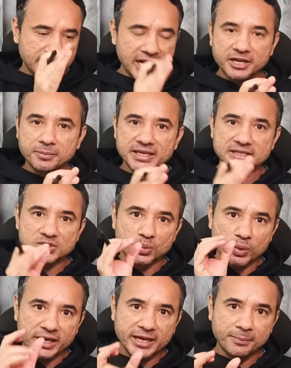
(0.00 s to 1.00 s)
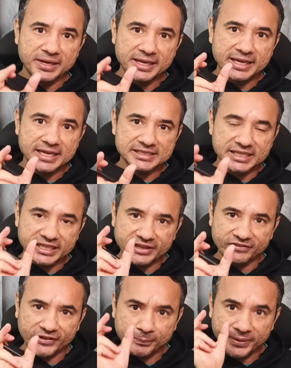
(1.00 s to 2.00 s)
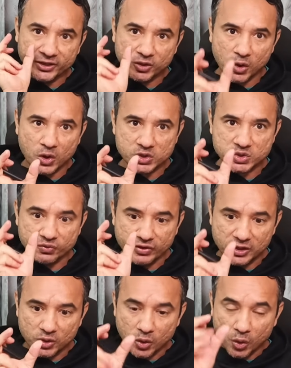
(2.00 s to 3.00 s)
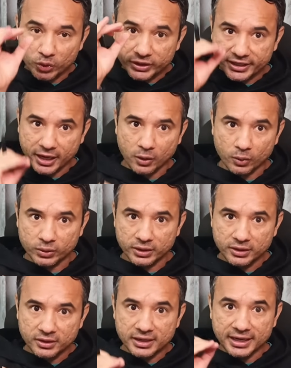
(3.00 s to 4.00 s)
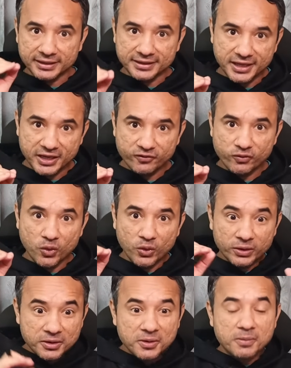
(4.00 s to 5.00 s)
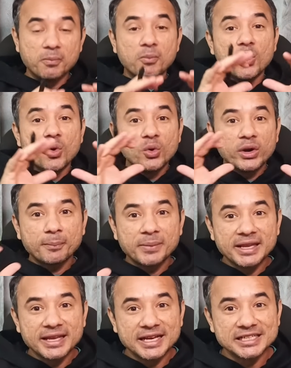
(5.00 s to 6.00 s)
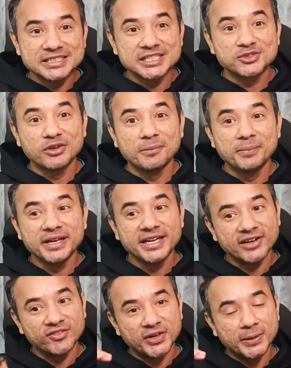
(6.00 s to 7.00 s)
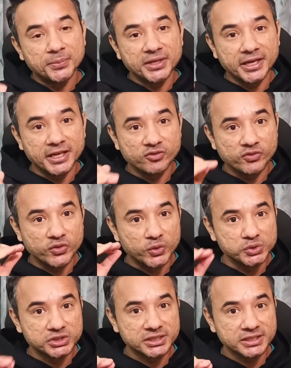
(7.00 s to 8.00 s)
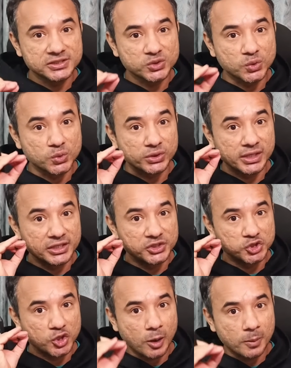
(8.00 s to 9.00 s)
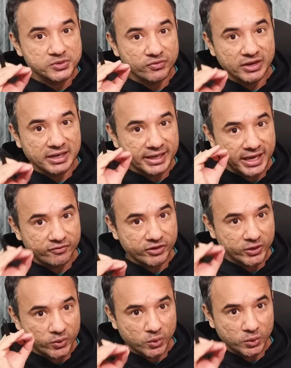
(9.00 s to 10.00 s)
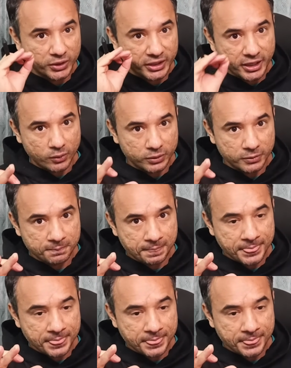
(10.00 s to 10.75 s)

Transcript: That means one application development cost will go down and therefore more applications will be developed in future so the jobs will never go down.